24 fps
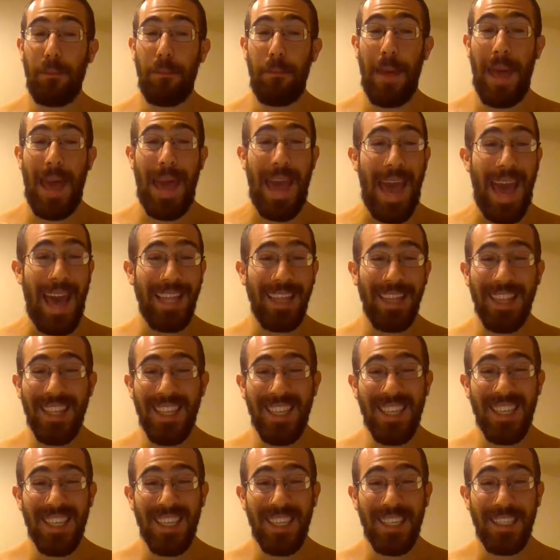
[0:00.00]

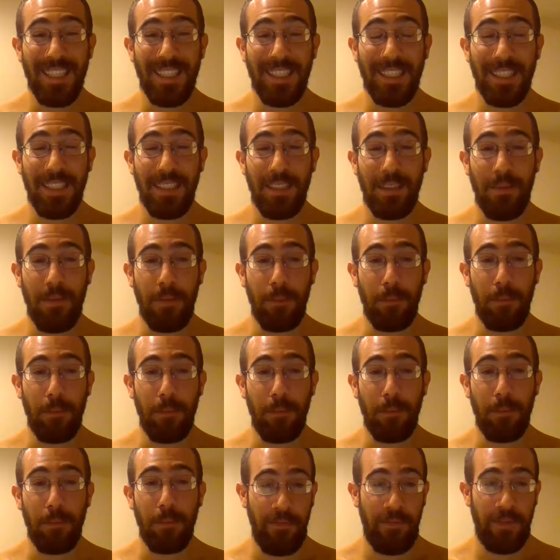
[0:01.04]
paths,
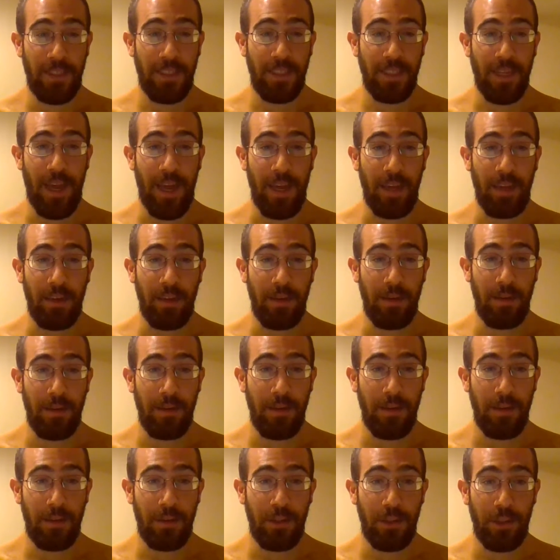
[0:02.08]
beliefs I could
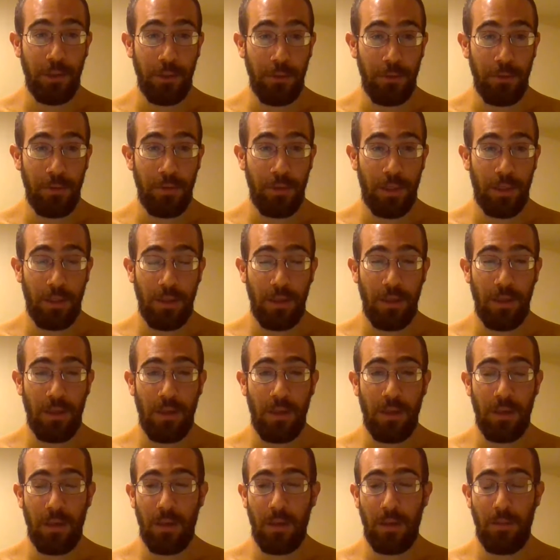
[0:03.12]
choose
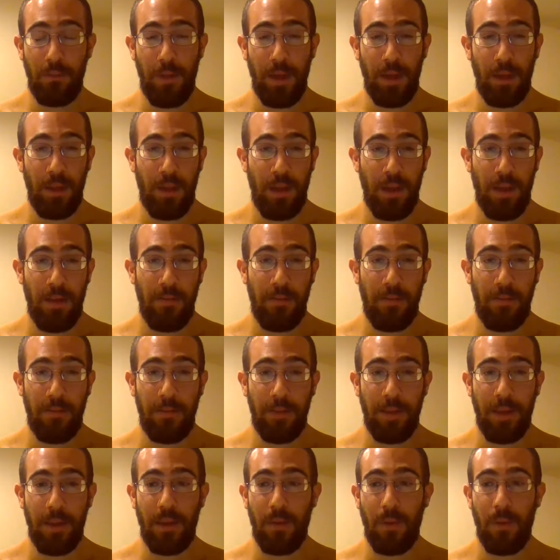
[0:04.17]
in my life of
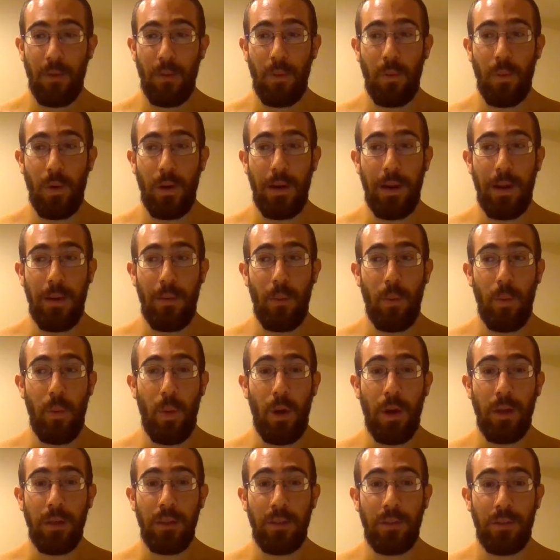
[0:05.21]
like what I
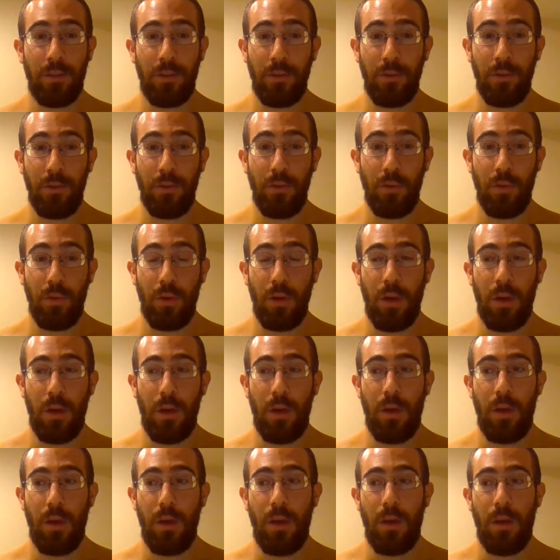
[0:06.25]
want to,
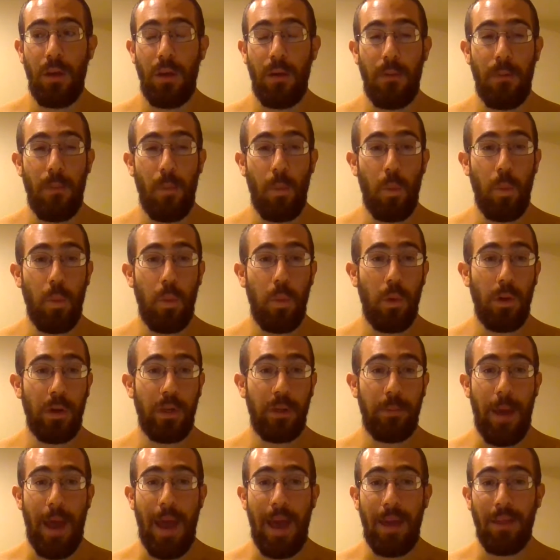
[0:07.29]

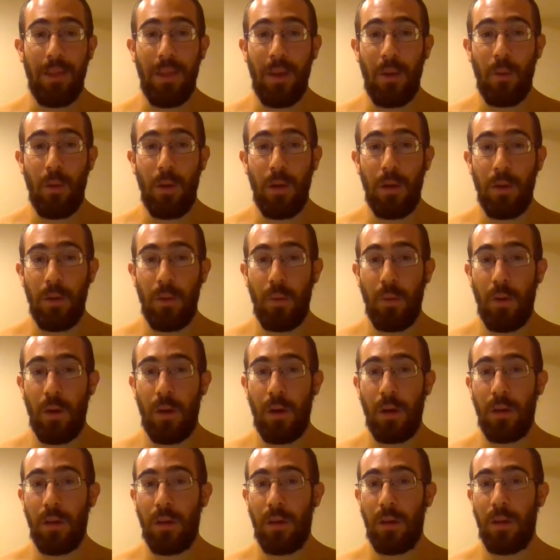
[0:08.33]
which path I want to
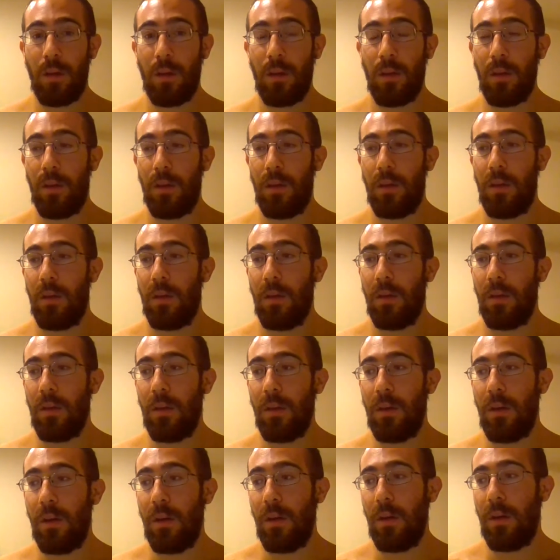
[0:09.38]
walk.
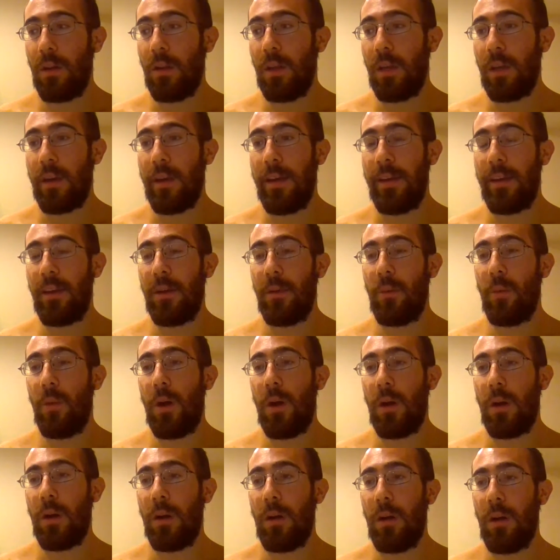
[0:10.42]
Like I could
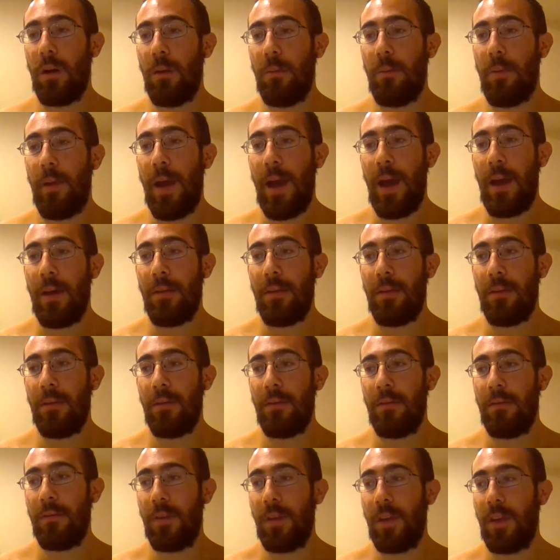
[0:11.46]
walk a path
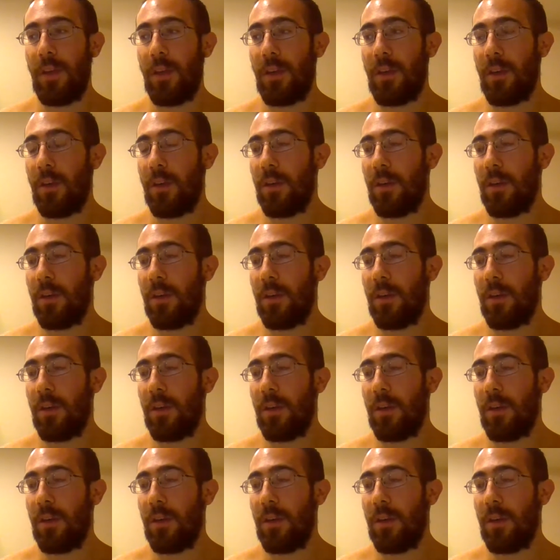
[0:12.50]
of like,